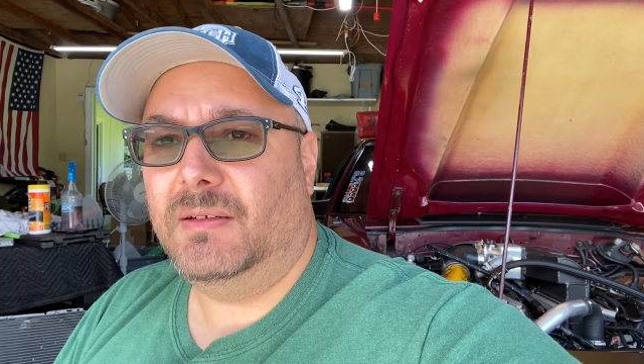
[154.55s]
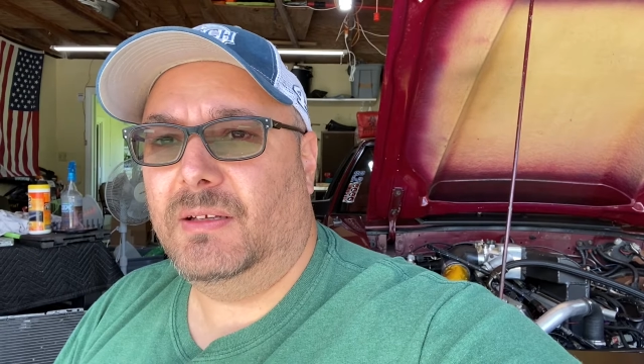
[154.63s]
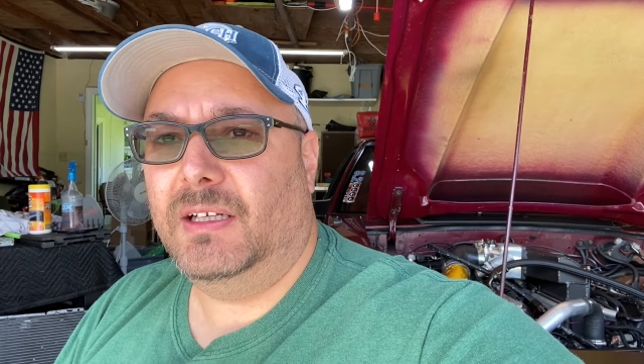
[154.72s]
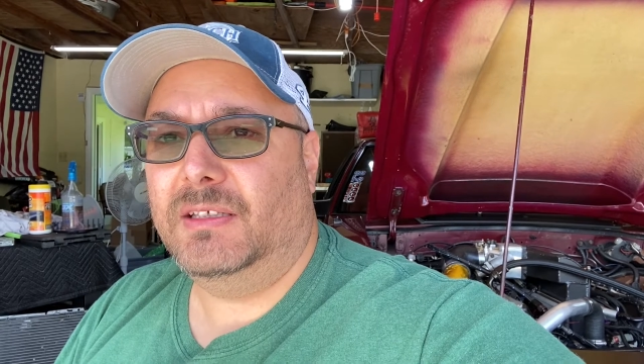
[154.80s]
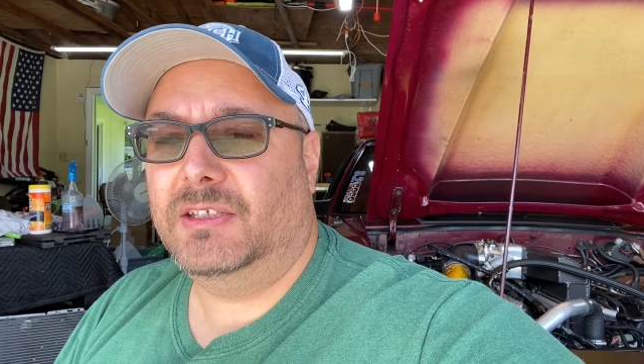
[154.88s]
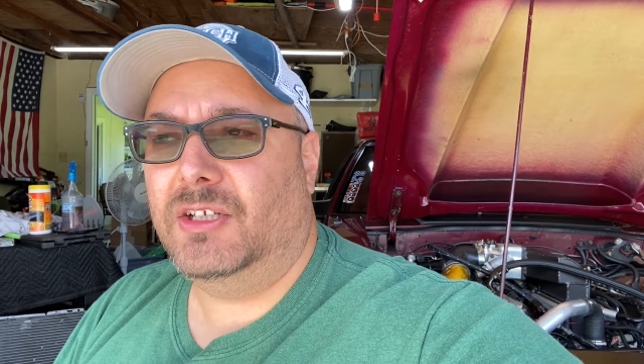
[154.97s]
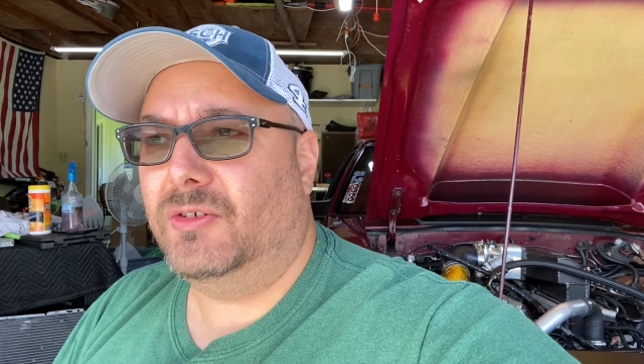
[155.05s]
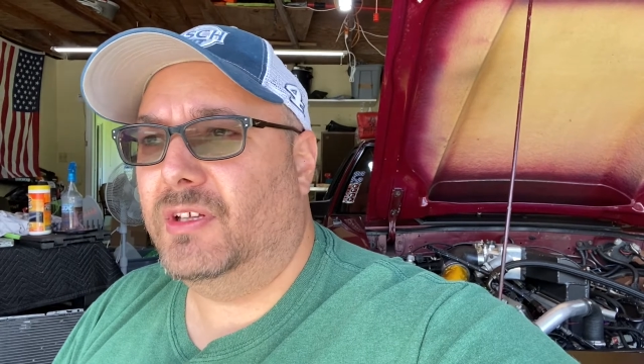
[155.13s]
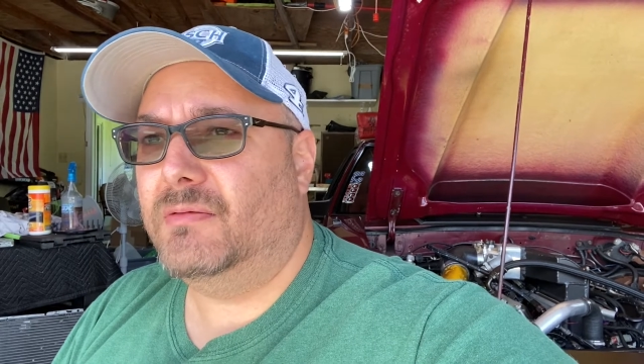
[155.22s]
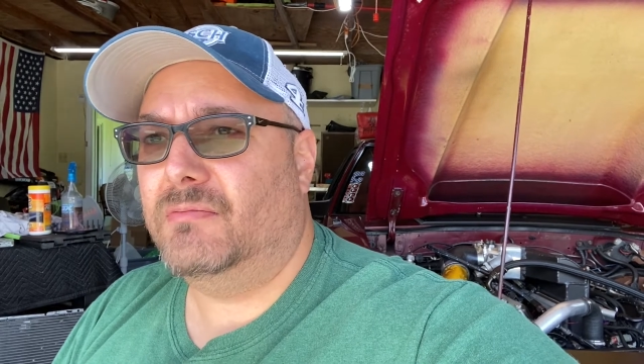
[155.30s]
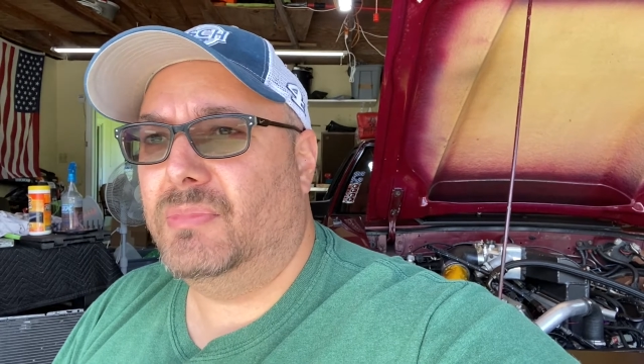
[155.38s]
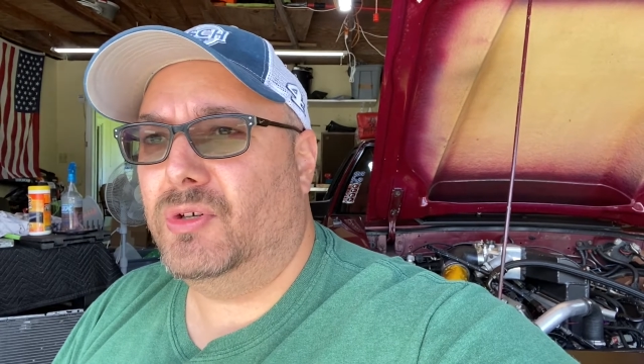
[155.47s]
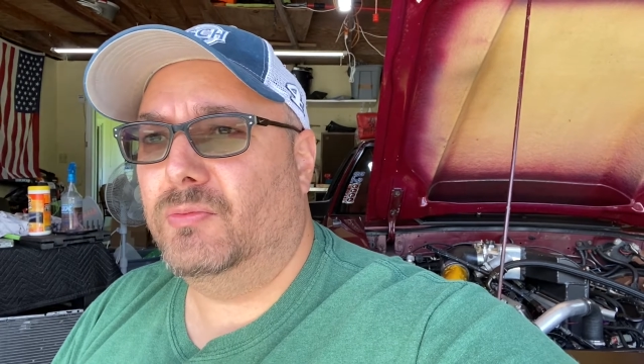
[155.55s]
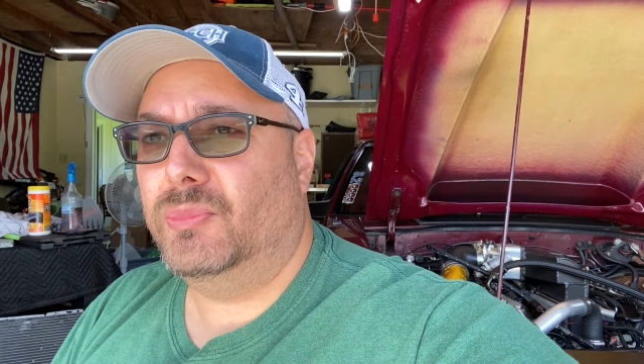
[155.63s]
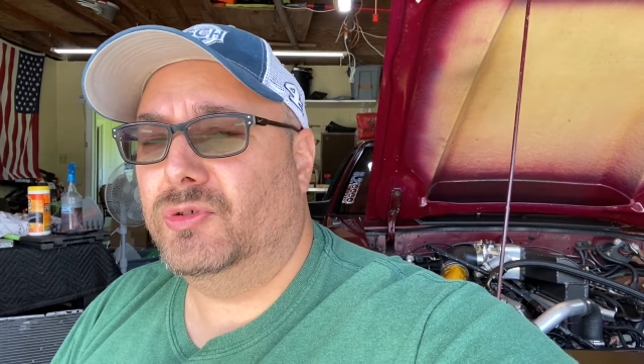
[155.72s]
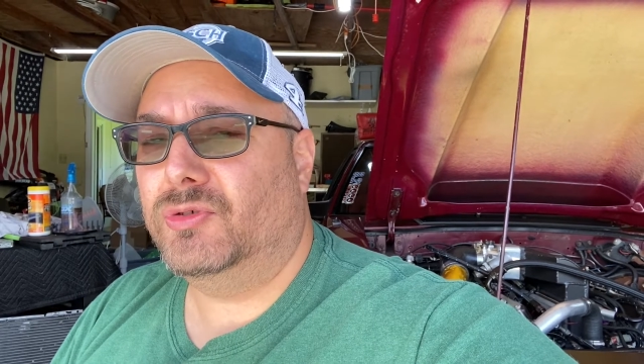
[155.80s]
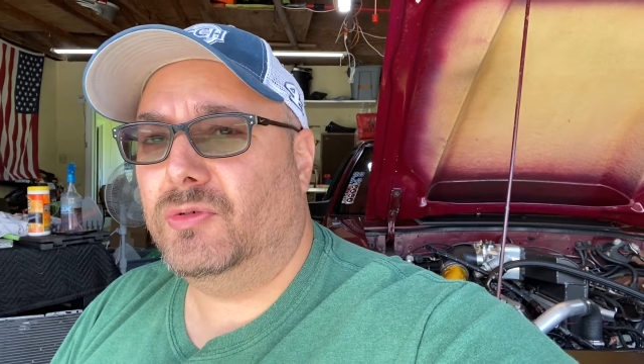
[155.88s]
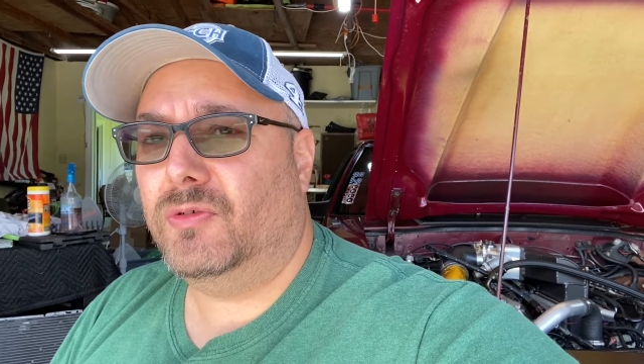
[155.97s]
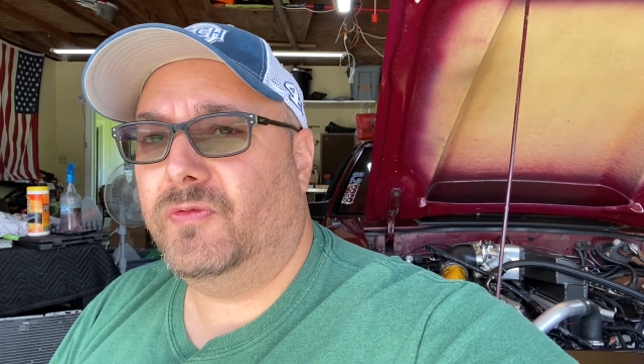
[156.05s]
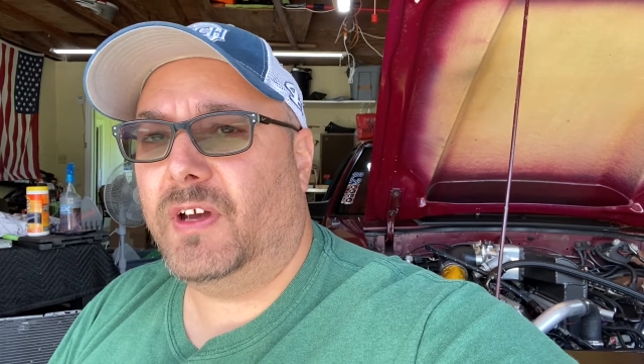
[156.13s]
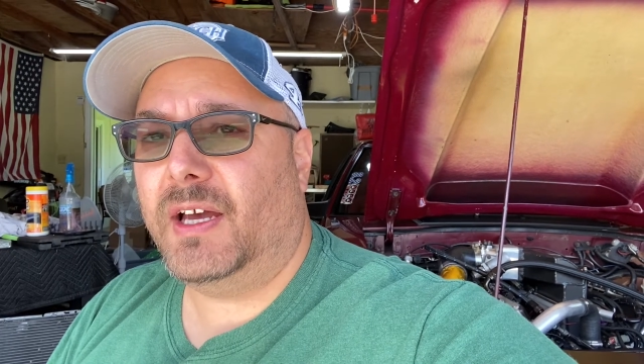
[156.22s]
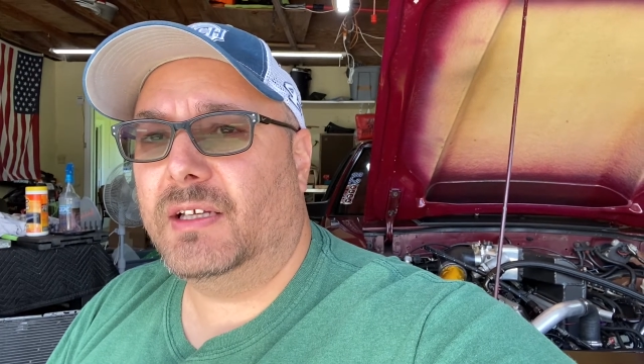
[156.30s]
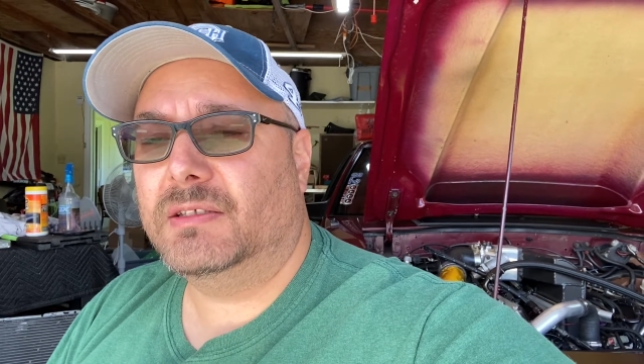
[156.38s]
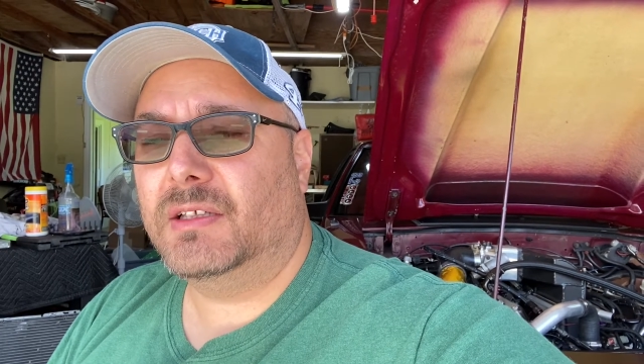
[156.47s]
and it still didn't build boost real
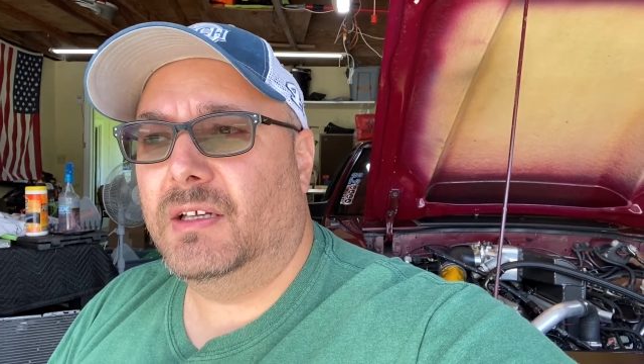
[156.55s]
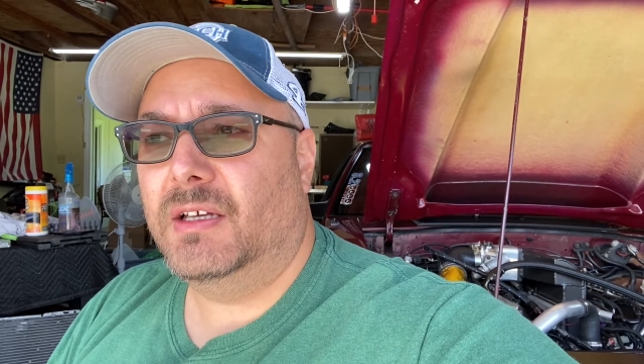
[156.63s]
fast.